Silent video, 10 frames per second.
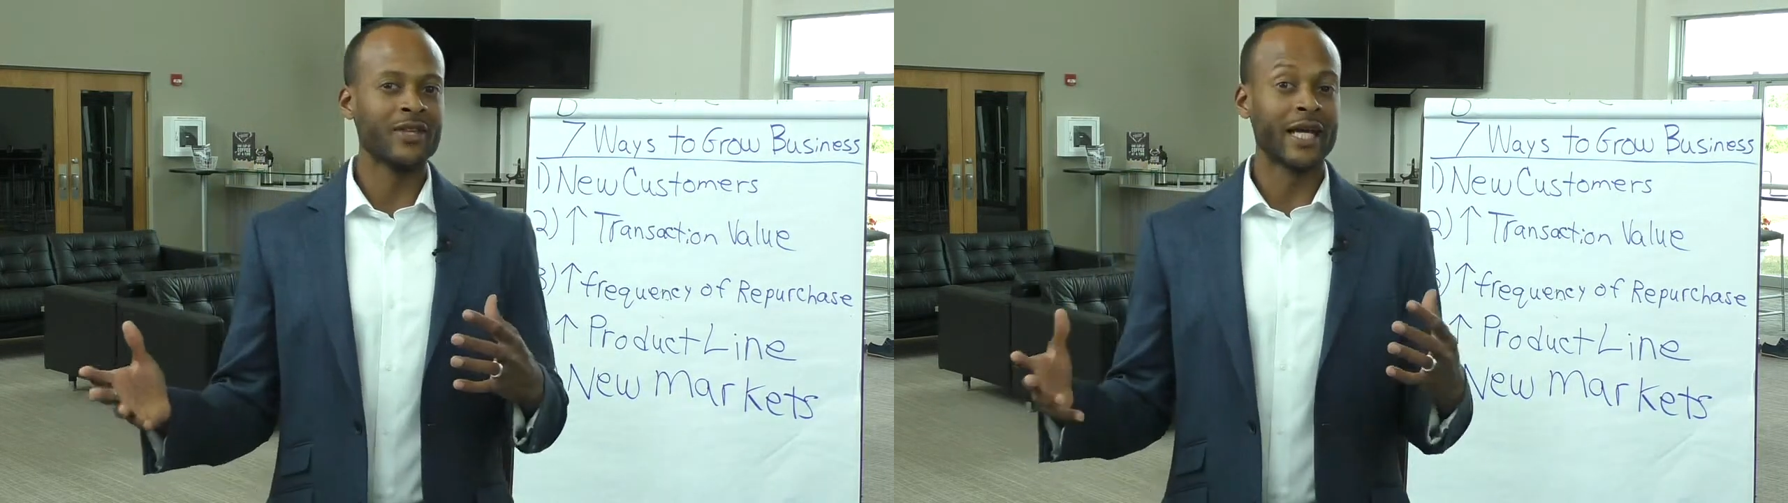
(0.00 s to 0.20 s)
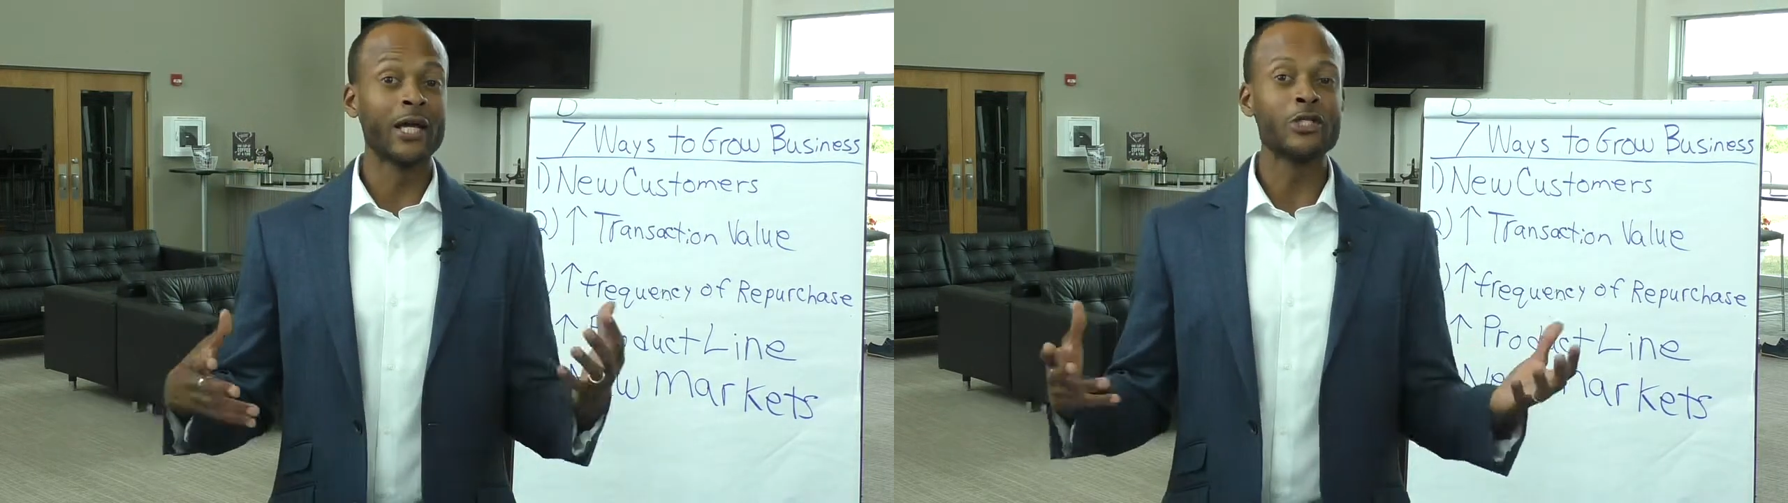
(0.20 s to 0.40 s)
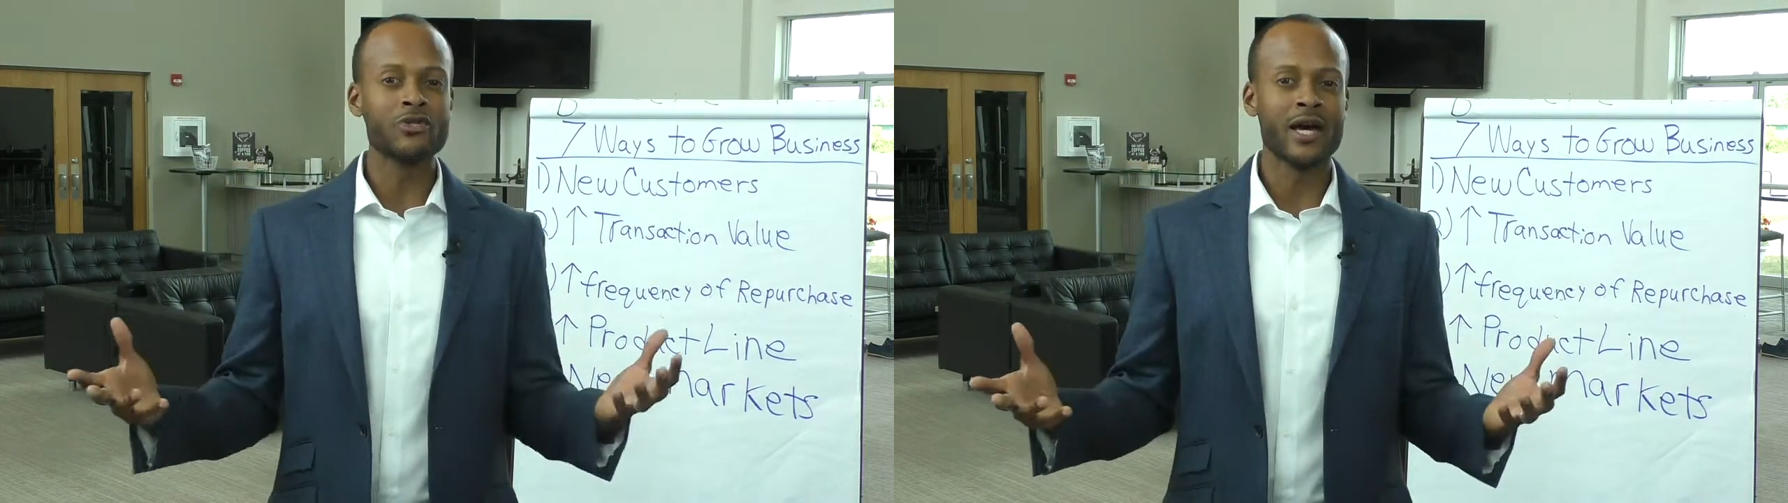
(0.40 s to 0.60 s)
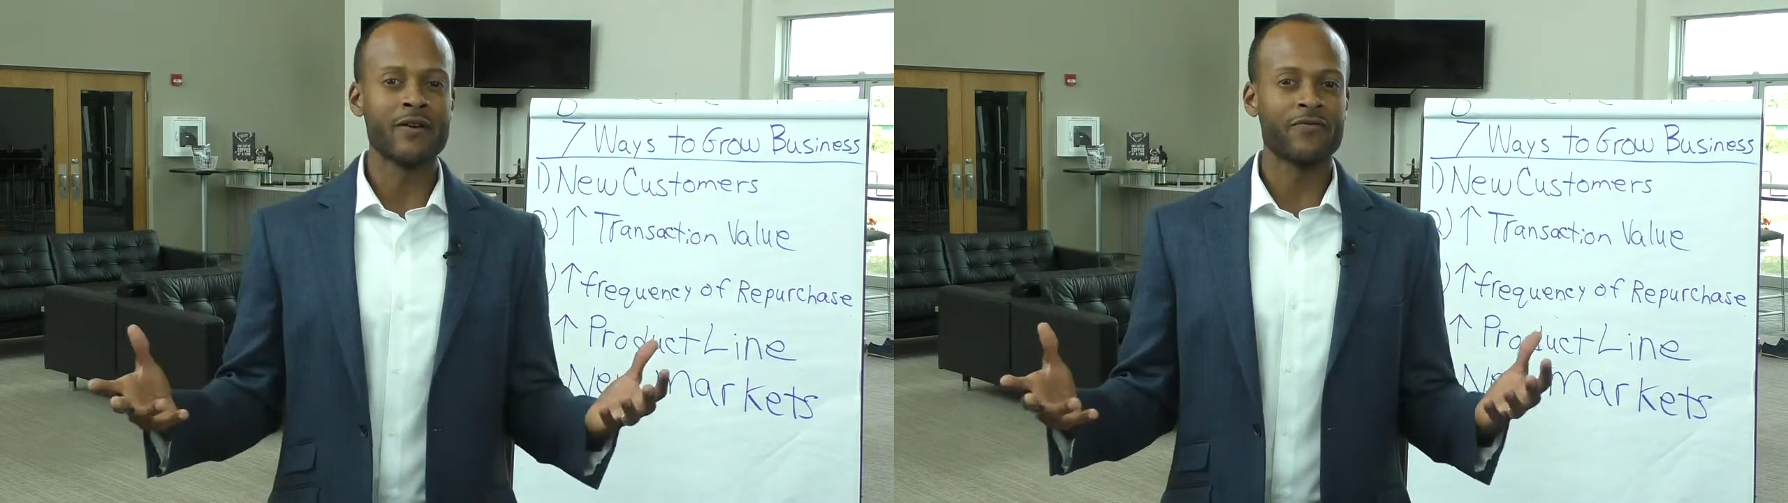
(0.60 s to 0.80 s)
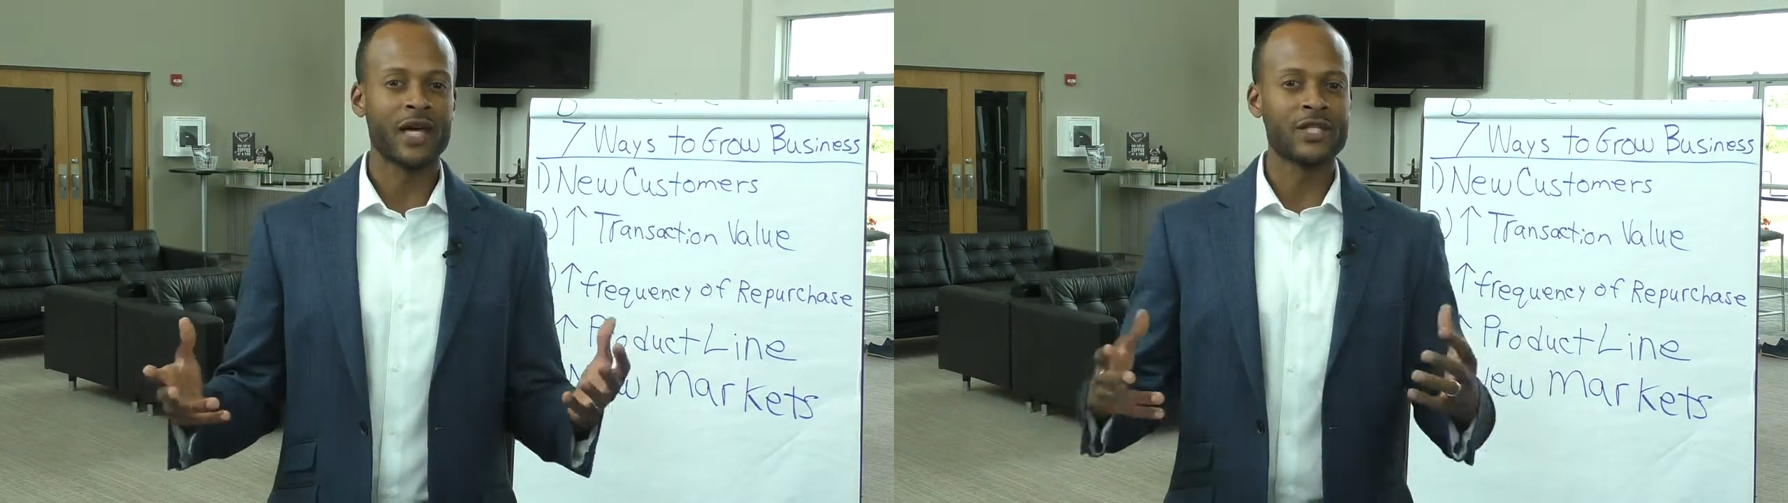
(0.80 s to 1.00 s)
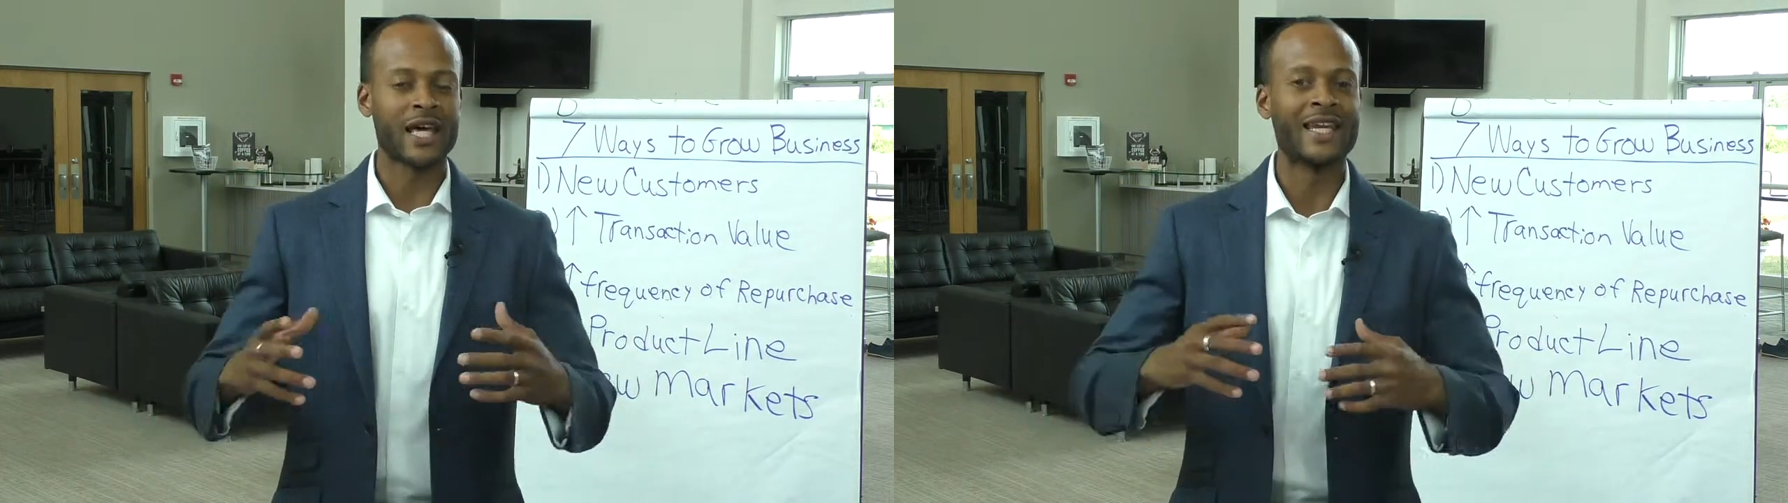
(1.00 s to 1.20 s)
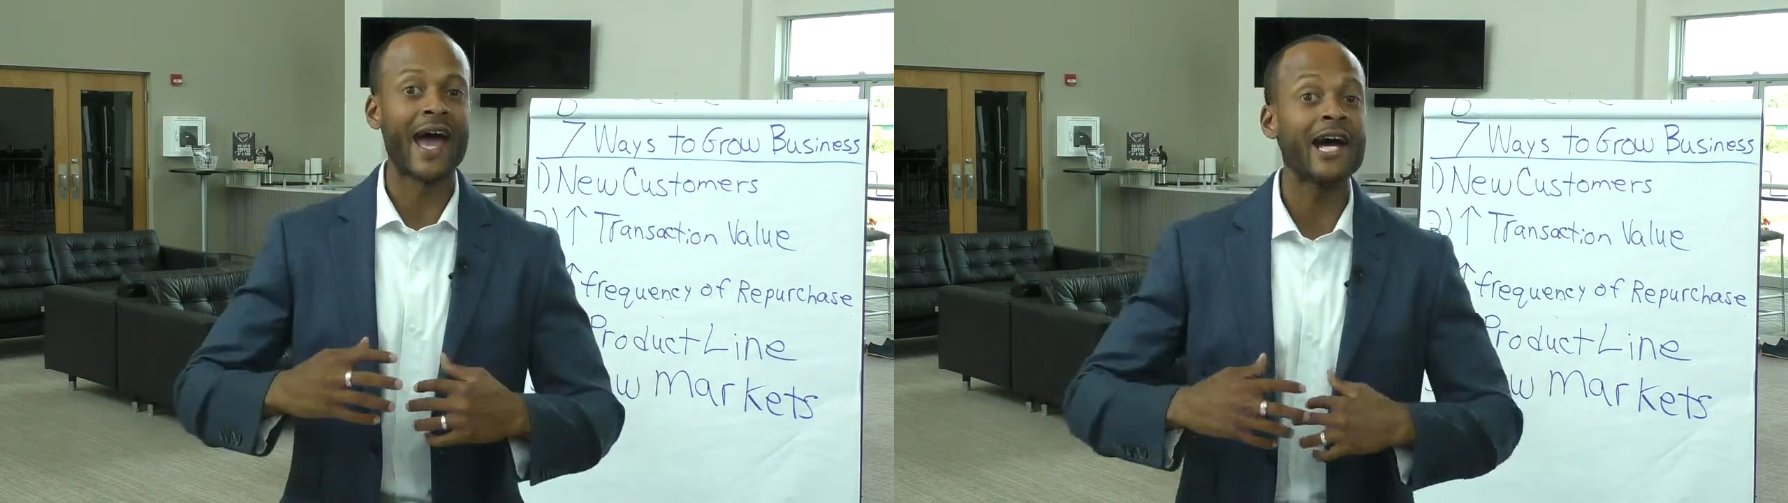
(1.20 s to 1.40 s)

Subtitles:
the Internet of Things and